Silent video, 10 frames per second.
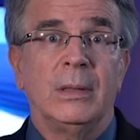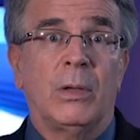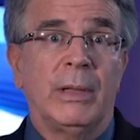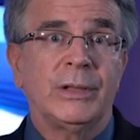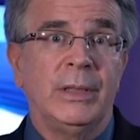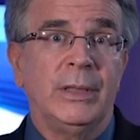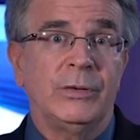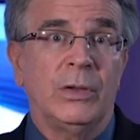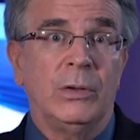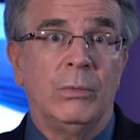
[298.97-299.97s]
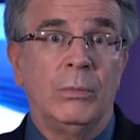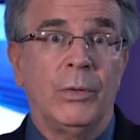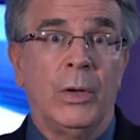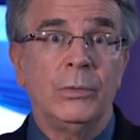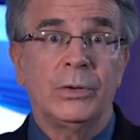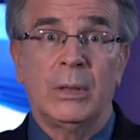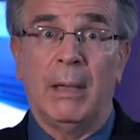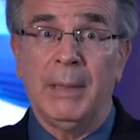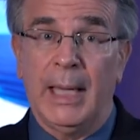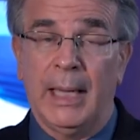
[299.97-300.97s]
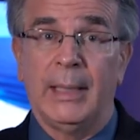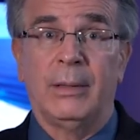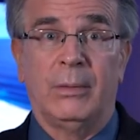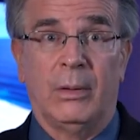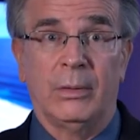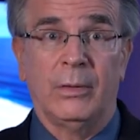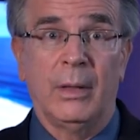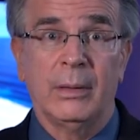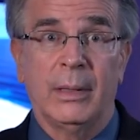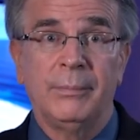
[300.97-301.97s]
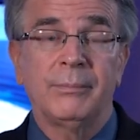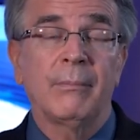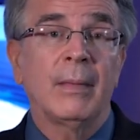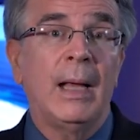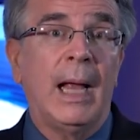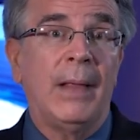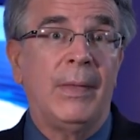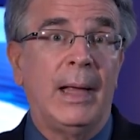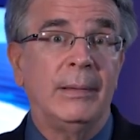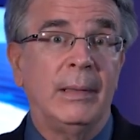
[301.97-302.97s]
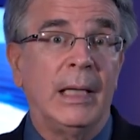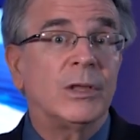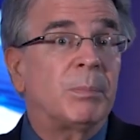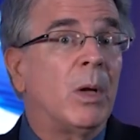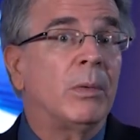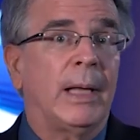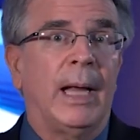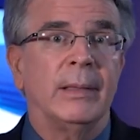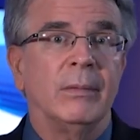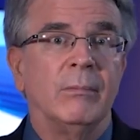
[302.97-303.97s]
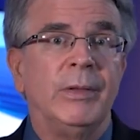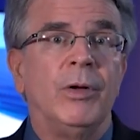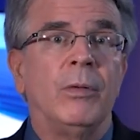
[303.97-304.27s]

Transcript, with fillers: The question is, will those come again at Tonga Tonga and then explode again? We